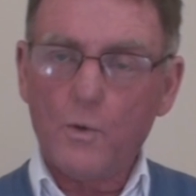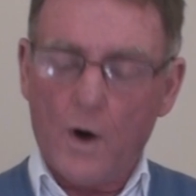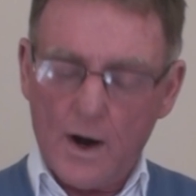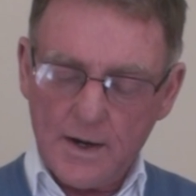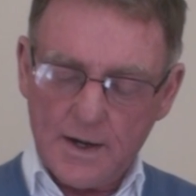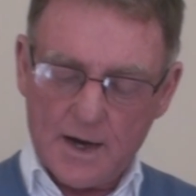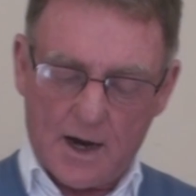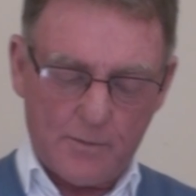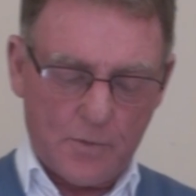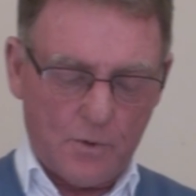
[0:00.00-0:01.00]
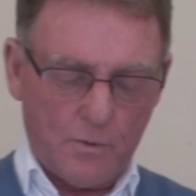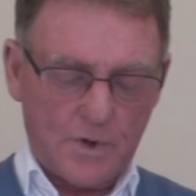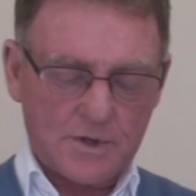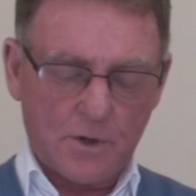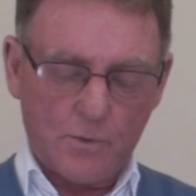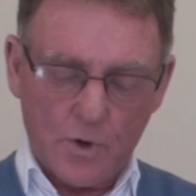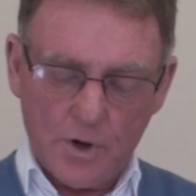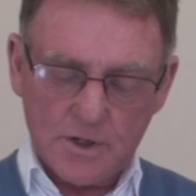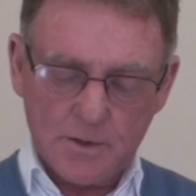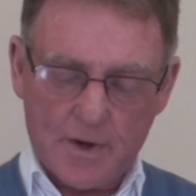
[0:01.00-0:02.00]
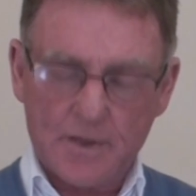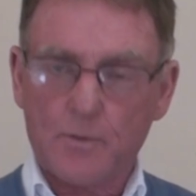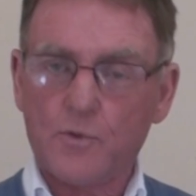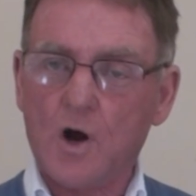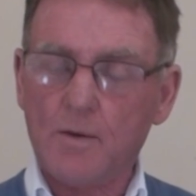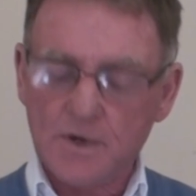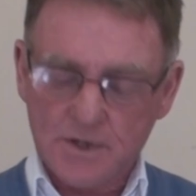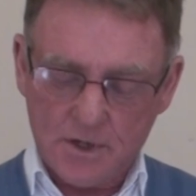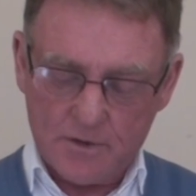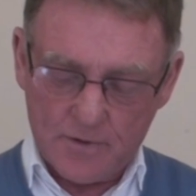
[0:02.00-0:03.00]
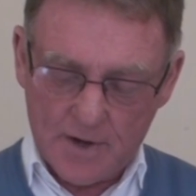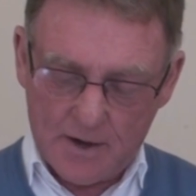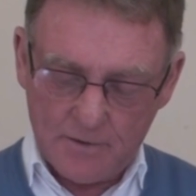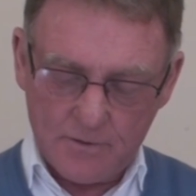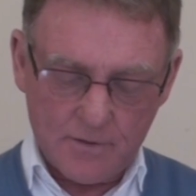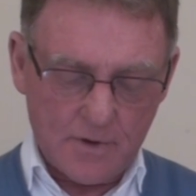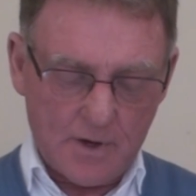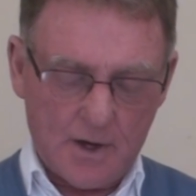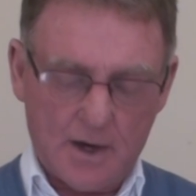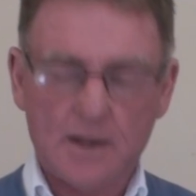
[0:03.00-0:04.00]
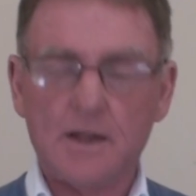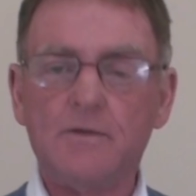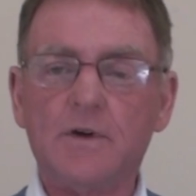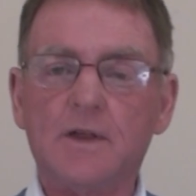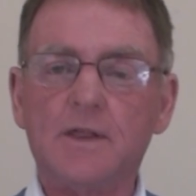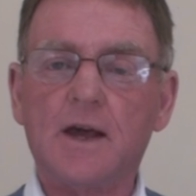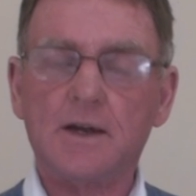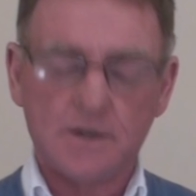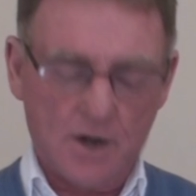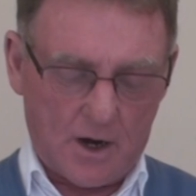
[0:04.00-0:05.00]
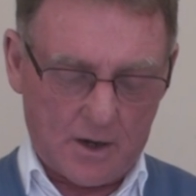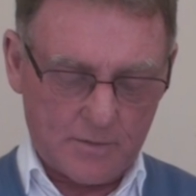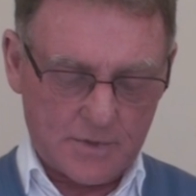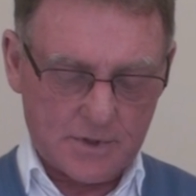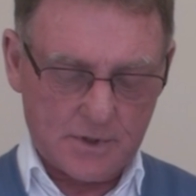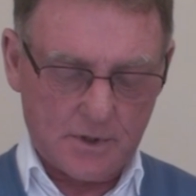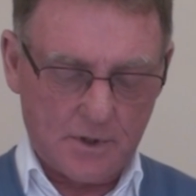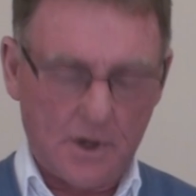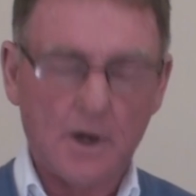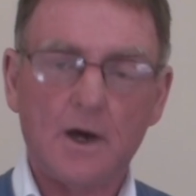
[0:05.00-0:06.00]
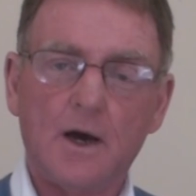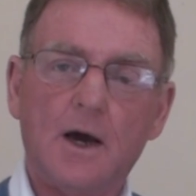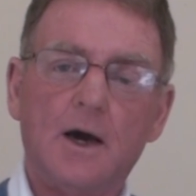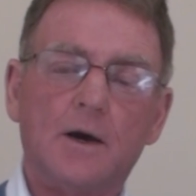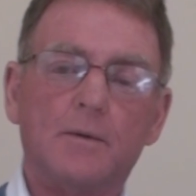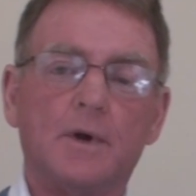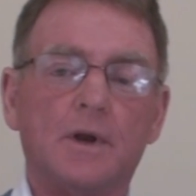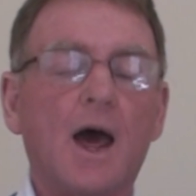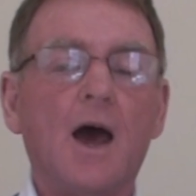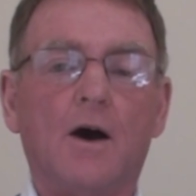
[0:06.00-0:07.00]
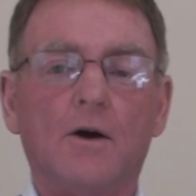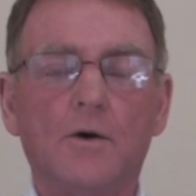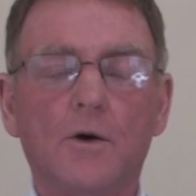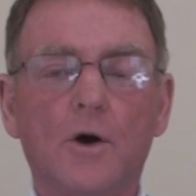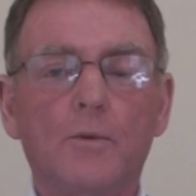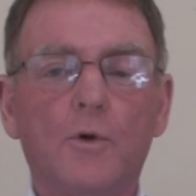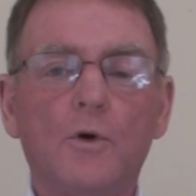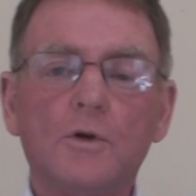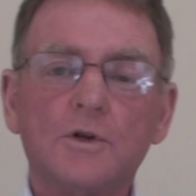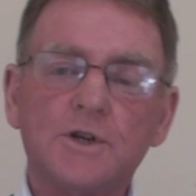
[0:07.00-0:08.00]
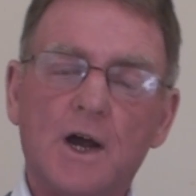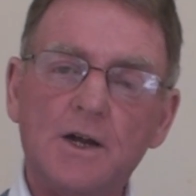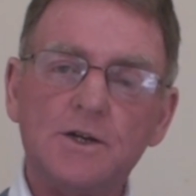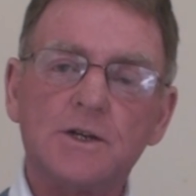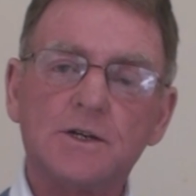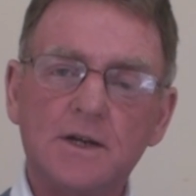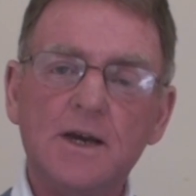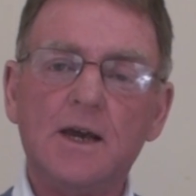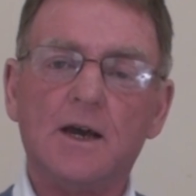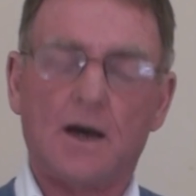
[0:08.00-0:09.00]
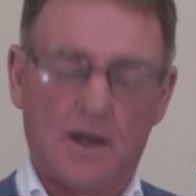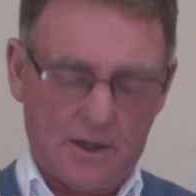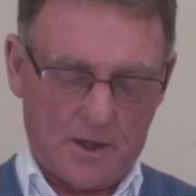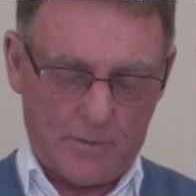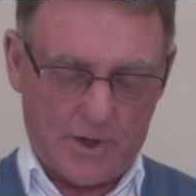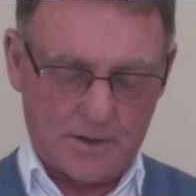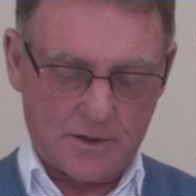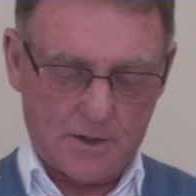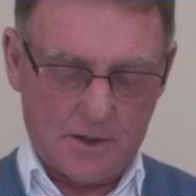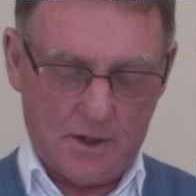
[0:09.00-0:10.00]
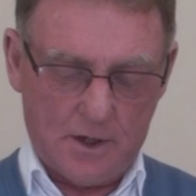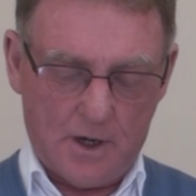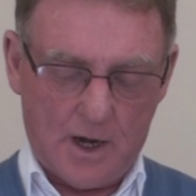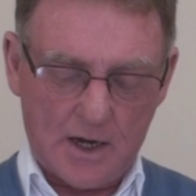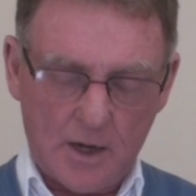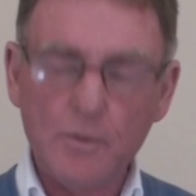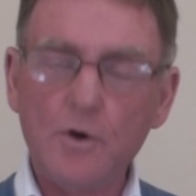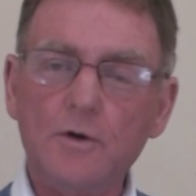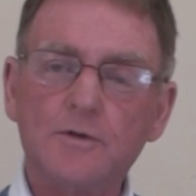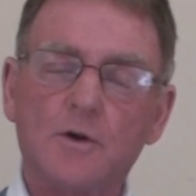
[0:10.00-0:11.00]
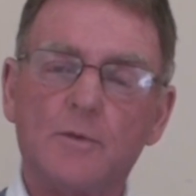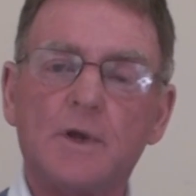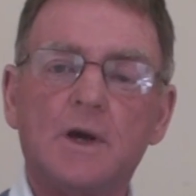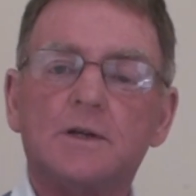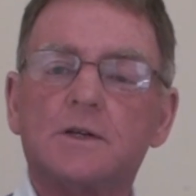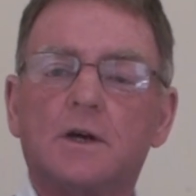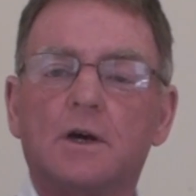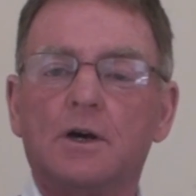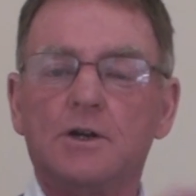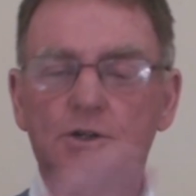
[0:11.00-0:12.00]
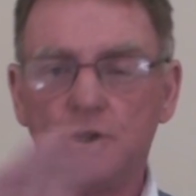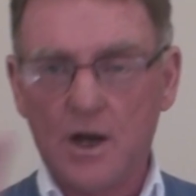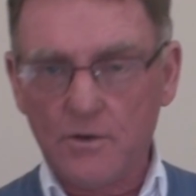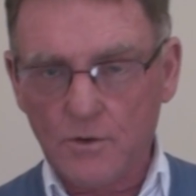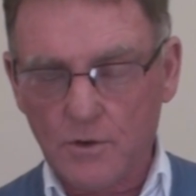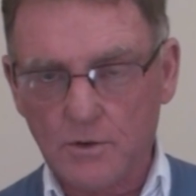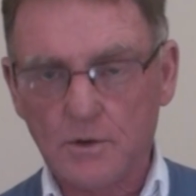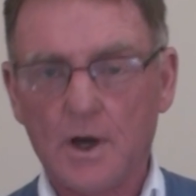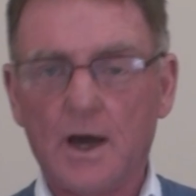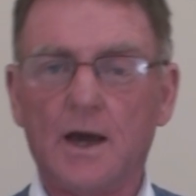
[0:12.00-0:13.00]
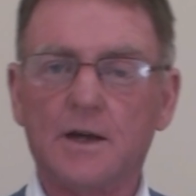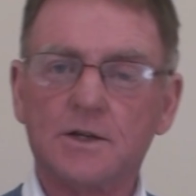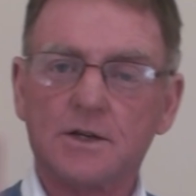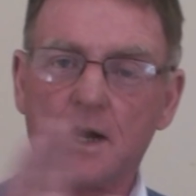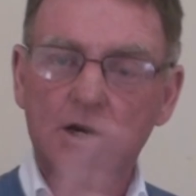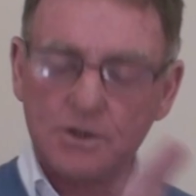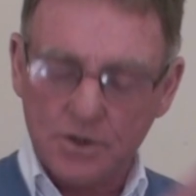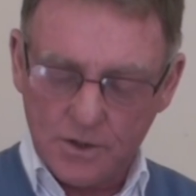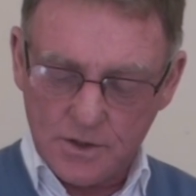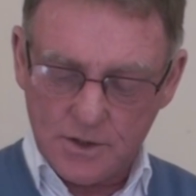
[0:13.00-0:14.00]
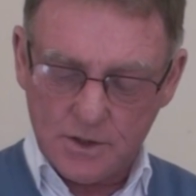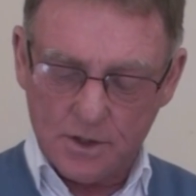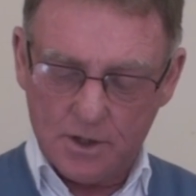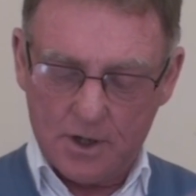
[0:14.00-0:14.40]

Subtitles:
winding up with some words about the primacy of love and living in the end times. And now Paul changes gear a little bit, and he moves from these general exhortations